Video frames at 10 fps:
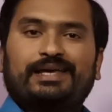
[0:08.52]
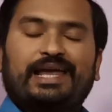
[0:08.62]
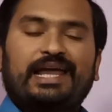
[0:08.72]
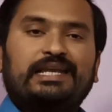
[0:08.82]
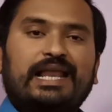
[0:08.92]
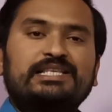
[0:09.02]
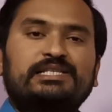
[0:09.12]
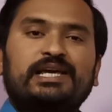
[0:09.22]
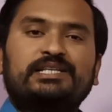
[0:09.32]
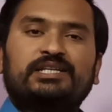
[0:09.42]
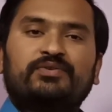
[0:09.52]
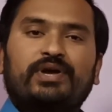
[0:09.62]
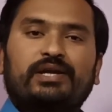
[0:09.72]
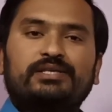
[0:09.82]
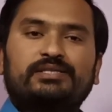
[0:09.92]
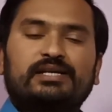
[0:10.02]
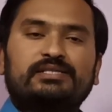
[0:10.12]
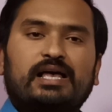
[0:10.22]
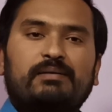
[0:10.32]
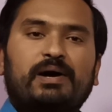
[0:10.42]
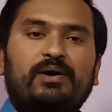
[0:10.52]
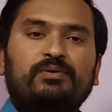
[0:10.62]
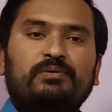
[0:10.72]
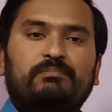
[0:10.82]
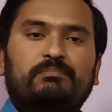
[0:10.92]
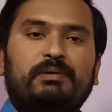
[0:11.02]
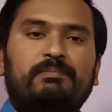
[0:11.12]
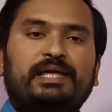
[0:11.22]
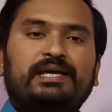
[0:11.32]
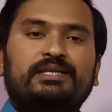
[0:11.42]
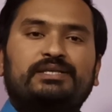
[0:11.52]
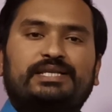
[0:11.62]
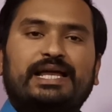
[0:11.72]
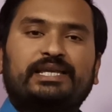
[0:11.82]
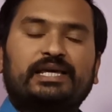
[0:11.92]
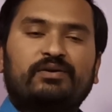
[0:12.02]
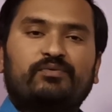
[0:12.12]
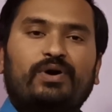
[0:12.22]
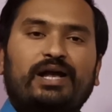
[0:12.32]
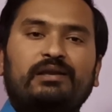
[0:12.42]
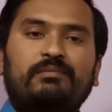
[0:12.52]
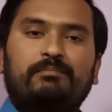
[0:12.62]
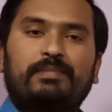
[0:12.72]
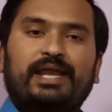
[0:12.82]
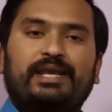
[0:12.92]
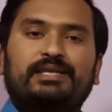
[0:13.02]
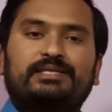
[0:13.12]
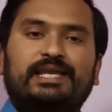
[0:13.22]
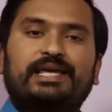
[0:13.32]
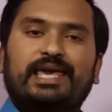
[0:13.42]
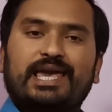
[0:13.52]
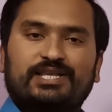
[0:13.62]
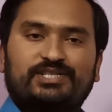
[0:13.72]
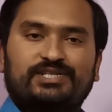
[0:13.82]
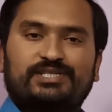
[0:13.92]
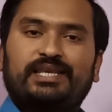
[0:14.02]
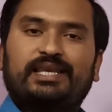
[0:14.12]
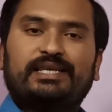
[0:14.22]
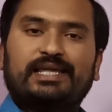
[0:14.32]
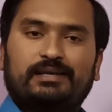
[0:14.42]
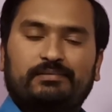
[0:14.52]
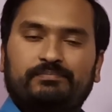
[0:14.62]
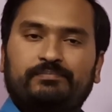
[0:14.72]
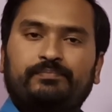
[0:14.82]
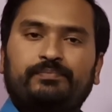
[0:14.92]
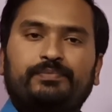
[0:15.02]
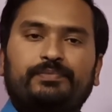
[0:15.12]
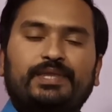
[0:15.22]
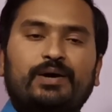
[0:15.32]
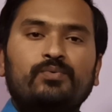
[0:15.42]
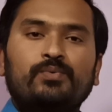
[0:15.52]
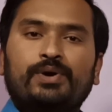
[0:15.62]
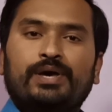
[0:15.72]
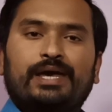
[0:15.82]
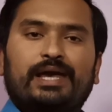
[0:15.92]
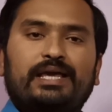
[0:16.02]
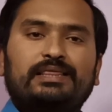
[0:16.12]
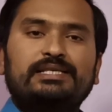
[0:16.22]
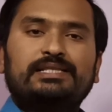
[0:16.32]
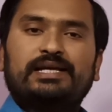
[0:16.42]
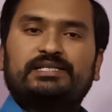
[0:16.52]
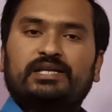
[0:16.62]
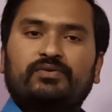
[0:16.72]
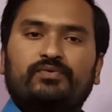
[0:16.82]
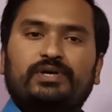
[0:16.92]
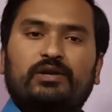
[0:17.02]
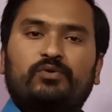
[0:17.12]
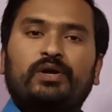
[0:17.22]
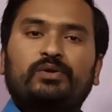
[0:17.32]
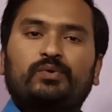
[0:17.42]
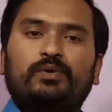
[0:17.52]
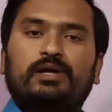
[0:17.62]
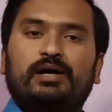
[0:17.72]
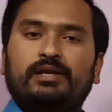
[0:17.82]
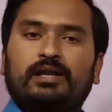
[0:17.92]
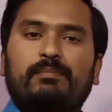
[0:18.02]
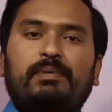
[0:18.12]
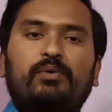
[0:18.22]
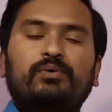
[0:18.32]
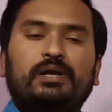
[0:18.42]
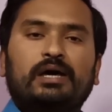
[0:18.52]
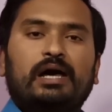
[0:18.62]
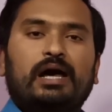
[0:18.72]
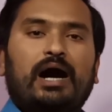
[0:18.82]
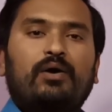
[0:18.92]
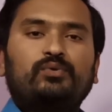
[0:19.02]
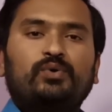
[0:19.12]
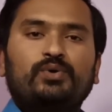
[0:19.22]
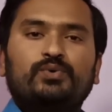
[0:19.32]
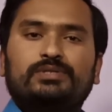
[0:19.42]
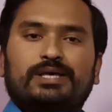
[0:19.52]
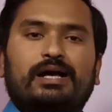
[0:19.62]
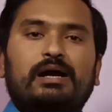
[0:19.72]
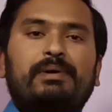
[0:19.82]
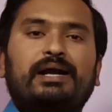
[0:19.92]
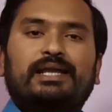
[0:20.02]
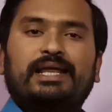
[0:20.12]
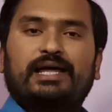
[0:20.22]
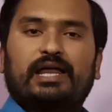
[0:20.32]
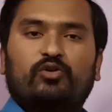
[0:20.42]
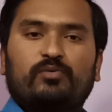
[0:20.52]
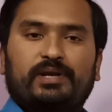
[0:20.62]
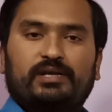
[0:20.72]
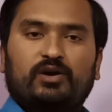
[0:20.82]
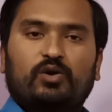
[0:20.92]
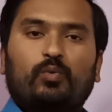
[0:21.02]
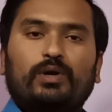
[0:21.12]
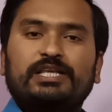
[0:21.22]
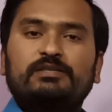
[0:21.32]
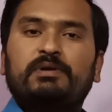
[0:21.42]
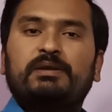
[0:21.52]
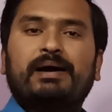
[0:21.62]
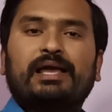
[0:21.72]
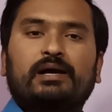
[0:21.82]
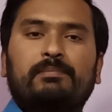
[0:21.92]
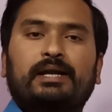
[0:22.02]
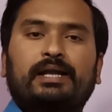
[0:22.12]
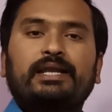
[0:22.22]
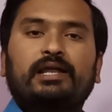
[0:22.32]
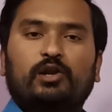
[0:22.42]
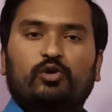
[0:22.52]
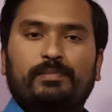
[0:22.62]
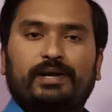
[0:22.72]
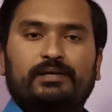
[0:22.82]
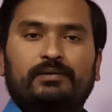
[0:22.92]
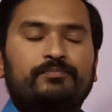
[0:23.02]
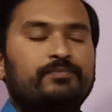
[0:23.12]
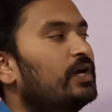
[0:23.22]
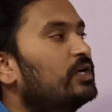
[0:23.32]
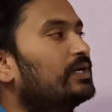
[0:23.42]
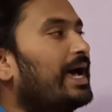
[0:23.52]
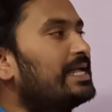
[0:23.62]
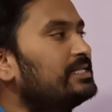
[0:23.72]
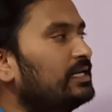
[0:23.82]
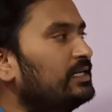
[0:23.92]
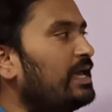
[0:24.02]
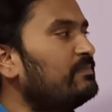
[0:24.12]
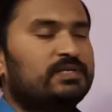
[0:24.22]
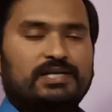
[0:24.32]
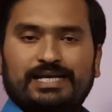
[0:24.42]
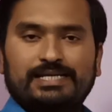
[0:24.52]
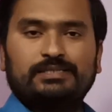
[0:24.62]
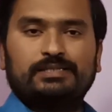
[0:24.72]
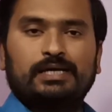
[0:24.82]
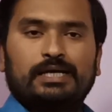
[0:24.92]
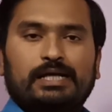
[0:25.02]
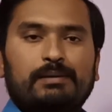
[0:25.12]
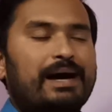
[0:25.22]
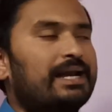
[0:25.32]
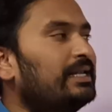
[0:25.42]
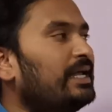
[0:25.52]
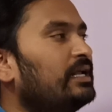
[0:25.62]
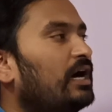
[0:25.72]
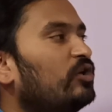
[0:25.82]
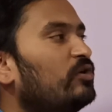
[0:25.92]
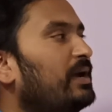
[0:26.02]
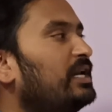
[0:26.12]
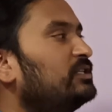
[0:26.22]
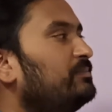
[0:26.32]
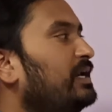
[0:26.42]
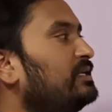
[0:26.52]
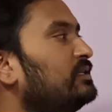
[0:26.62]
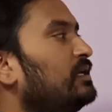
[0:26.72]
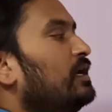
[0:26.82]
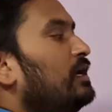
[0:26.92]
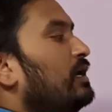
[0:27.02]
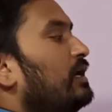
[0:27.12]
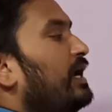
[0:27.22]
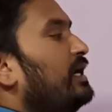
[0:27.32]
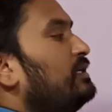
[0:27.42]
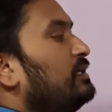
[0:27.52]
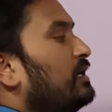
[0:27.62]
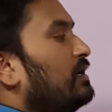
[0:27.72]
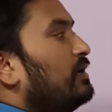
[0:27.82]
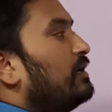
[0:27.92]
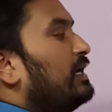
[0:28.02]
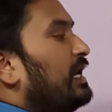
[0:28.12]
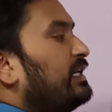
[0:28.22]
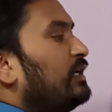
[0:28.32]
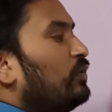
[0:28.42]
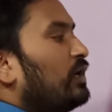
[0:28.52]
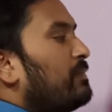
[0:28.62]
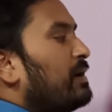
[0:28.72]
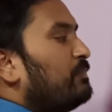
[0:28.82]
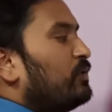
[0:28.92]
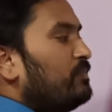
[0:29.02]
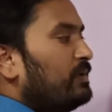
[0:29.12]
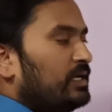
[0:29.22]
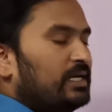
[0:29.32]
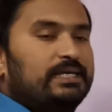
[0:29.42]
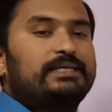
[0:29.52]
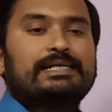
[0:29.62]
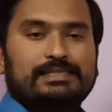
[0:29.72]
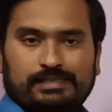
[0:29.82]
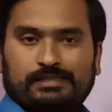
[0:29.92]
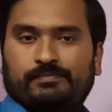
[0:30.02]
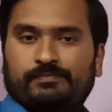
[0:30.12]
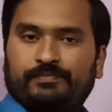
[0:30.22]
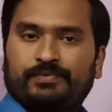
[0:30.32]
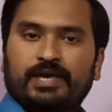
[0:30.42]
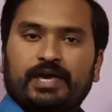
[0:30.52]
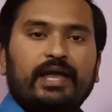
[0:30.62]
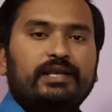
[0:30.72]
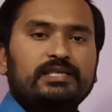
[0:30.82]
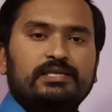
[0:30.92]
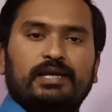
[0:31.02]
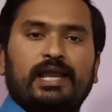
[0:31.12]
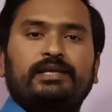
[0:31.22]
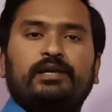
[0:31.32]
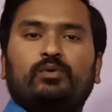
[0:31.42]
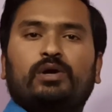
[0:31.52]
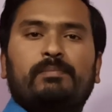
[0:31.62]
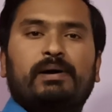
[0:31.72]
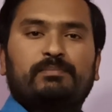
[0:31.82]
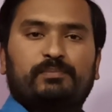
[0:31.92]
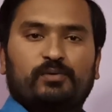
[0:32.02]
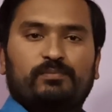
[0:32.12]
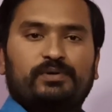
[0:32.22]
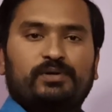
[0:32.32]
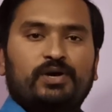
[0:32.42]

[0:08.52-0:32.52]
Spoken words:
In last lecture, we have discussed about public static void main string args in detail. Now, in this lecture, we are going to learn about how to use a command line argument, or what is meant by command line argument. So, as the name suggests, command line arguments means it related to command prompt. Yes, it is related to command prompt.